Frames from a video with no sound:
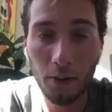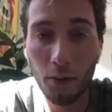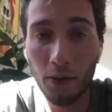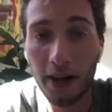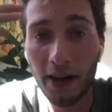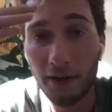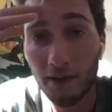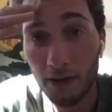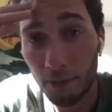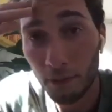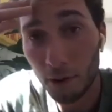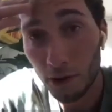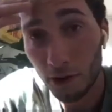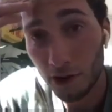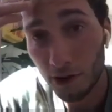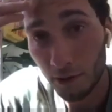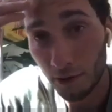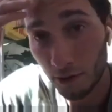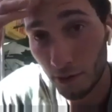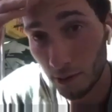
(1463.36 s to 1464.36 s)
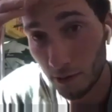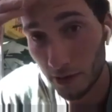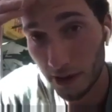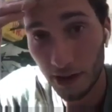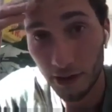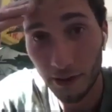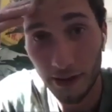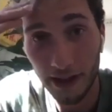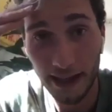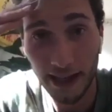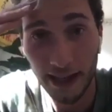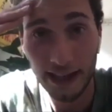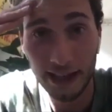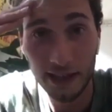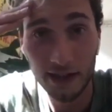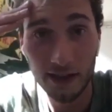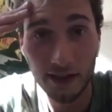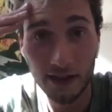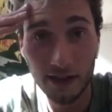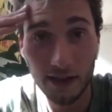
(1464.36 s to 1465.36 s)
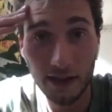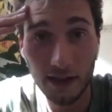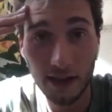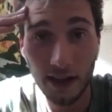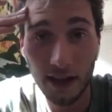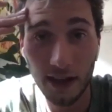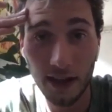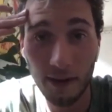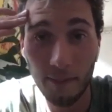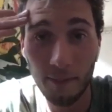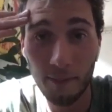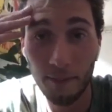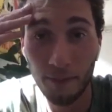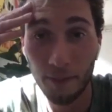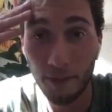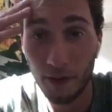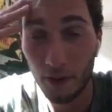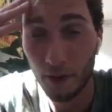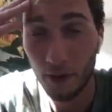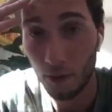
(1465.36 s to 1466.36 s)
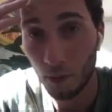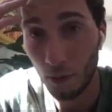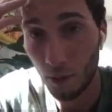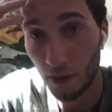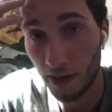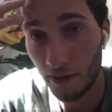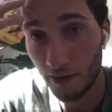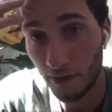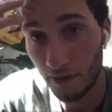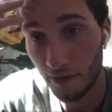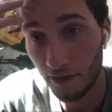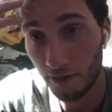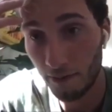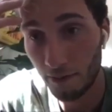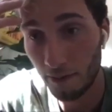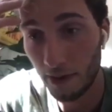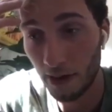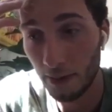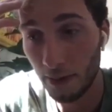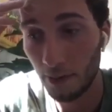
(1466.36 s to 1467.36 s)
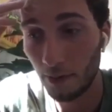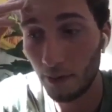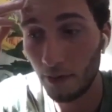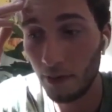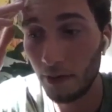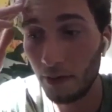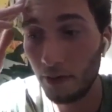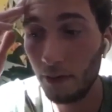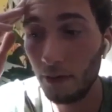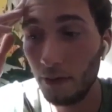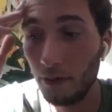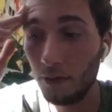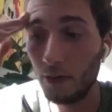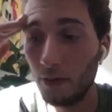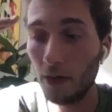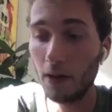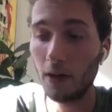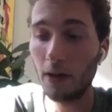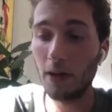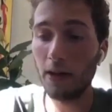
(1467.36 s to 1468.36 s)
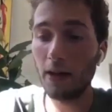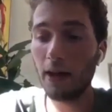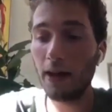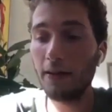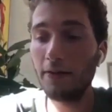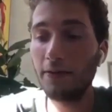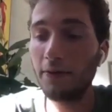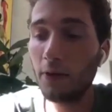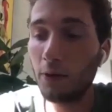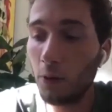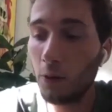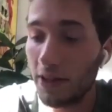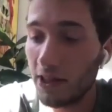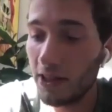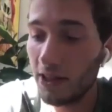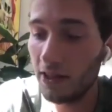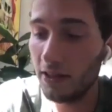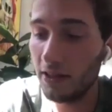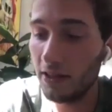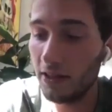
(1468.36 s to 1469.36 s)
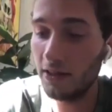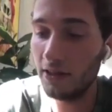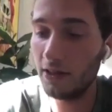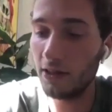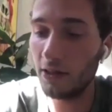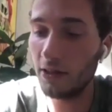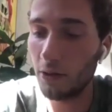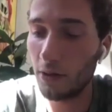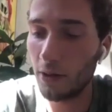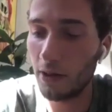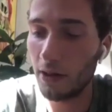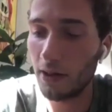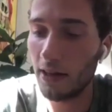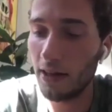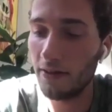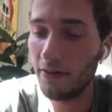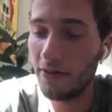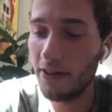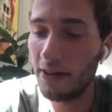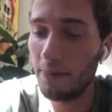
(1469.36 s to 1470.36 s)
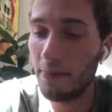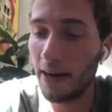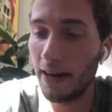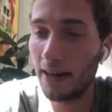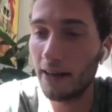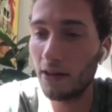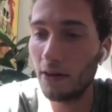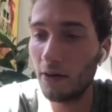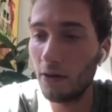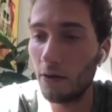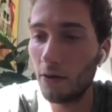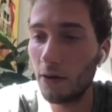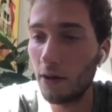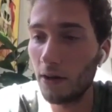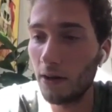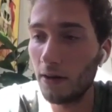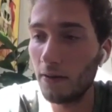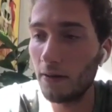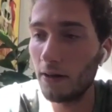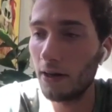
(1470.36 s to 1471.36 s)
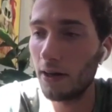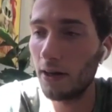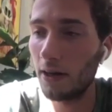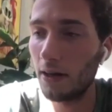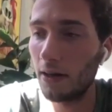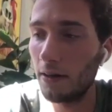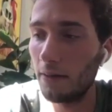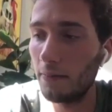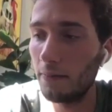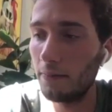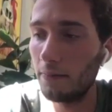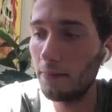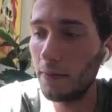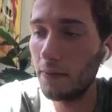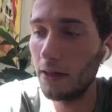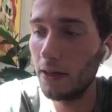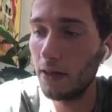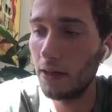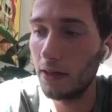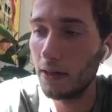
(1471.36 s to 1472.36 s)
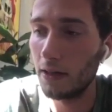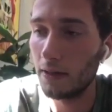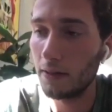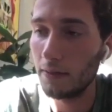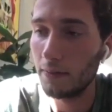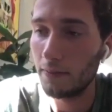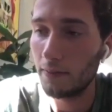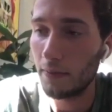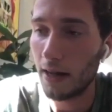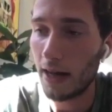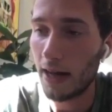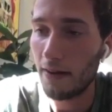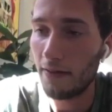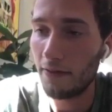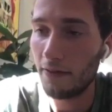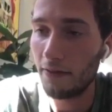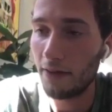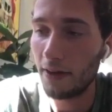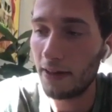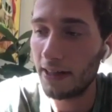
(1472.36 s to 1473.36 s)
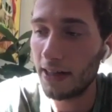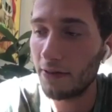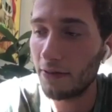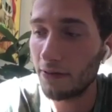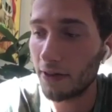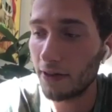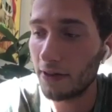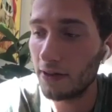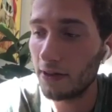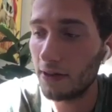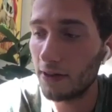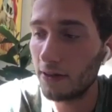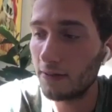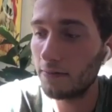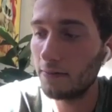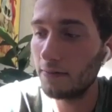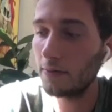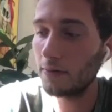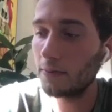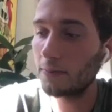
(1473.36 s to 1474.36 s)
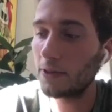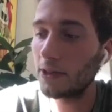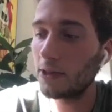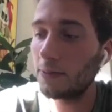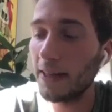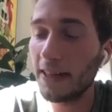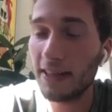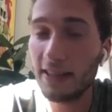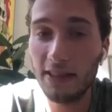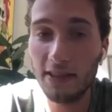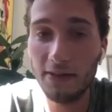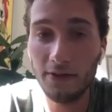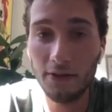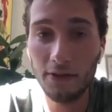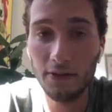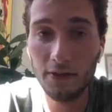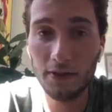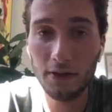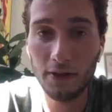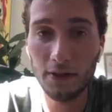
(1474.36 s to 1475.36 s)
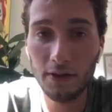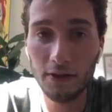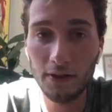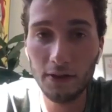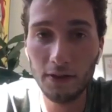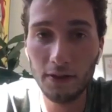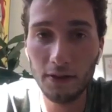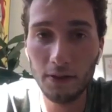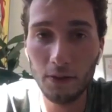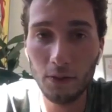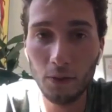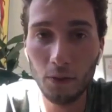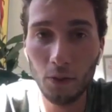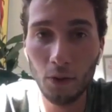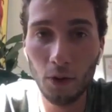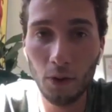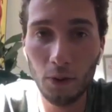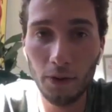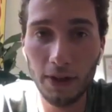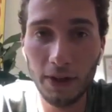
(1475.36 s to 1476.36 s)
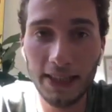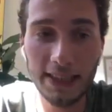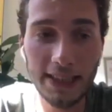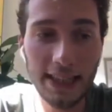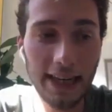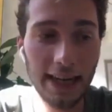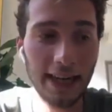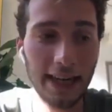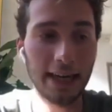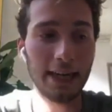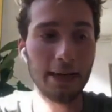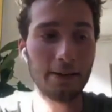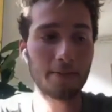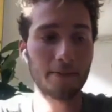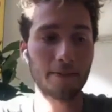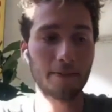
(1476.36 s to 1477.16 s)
Whenever possible, we do engage with people who have questions or have feedback, or have a different perspective on what we say.